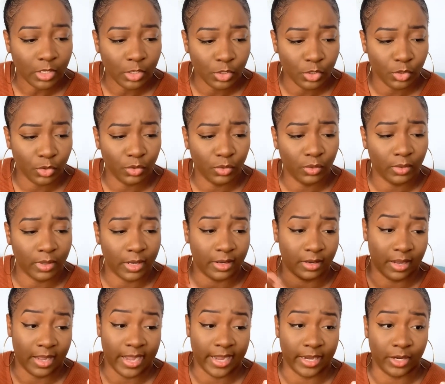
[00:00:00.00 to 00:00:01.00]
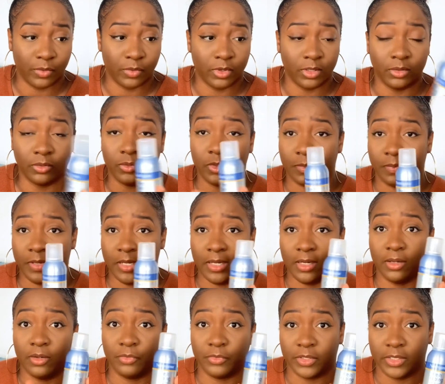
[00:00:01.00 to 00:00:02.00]
So a high one would
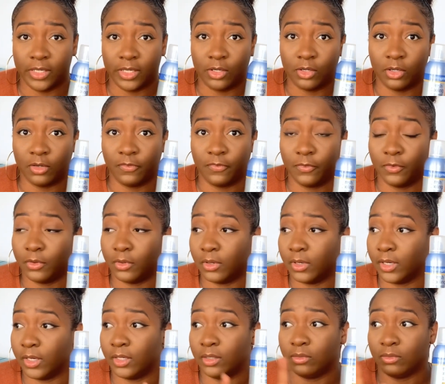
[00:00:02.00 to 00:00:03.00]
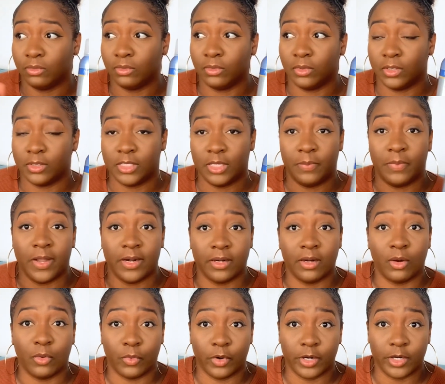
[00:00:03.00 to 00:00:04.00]
be really good for depending
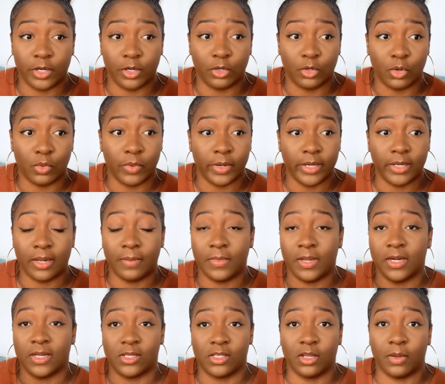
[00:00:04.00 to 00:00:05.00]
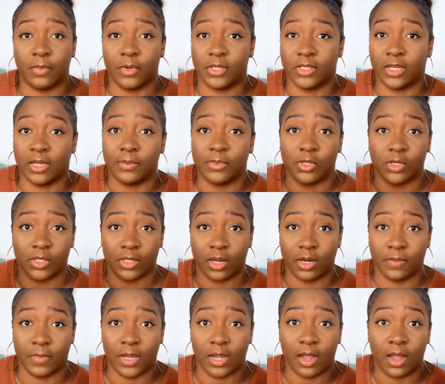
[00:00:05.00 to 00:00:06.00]
on where you're going. I mean, it's summertime, so it's
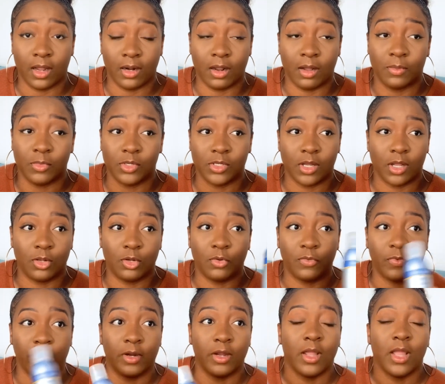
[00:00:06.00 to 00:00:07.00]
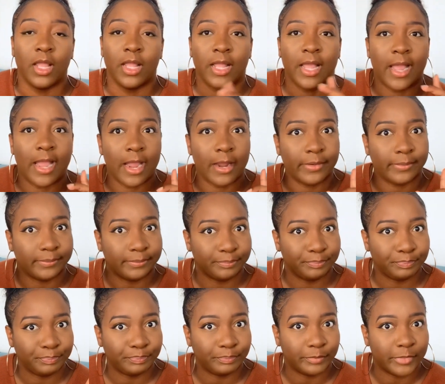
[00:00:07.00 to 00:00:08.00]
gonna be hot almost all over.
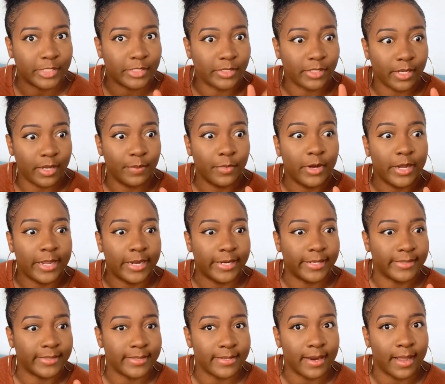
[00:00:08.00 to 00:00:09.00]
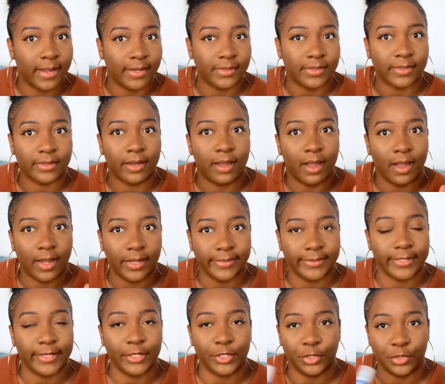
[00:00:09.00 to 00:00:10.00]
Disclaimer, it is not
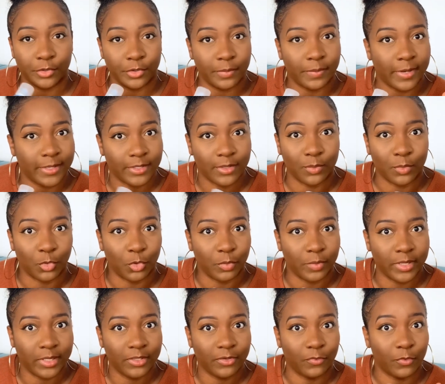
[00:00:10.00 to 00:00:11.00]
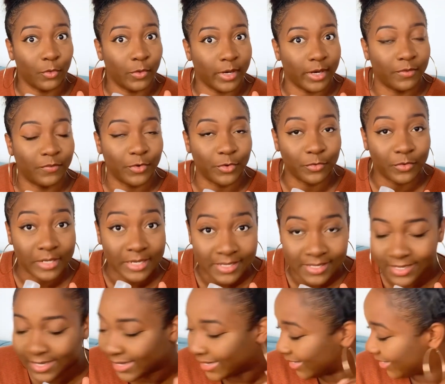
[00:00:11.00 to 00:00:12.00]
hot in Europe at the moment for whatever
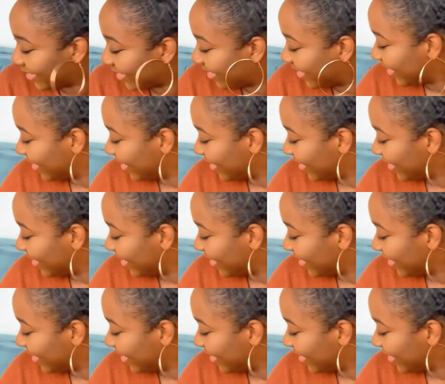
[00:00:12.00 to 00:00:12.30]
reason.